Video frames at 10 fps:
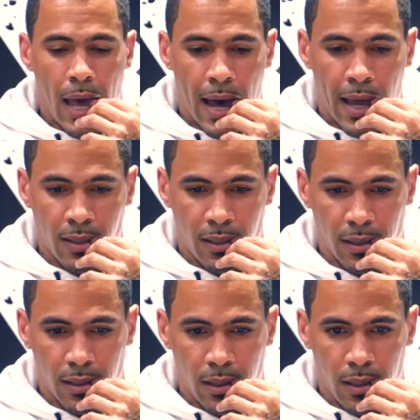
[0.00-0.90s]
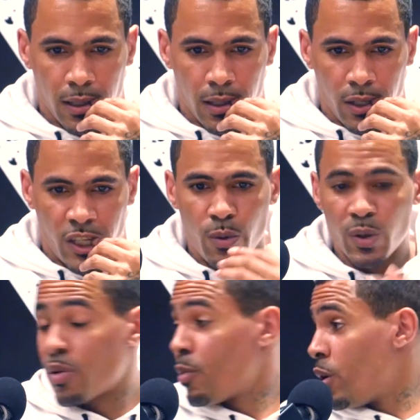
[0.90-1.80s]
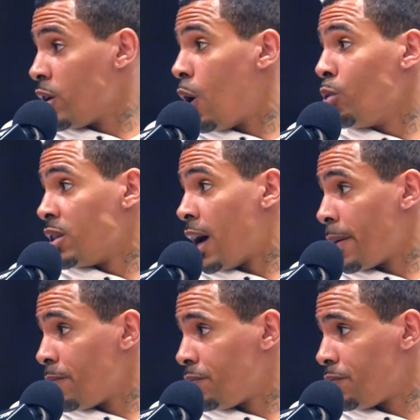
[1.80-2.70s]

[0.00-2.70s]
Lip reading: And she was promoting Goldeneye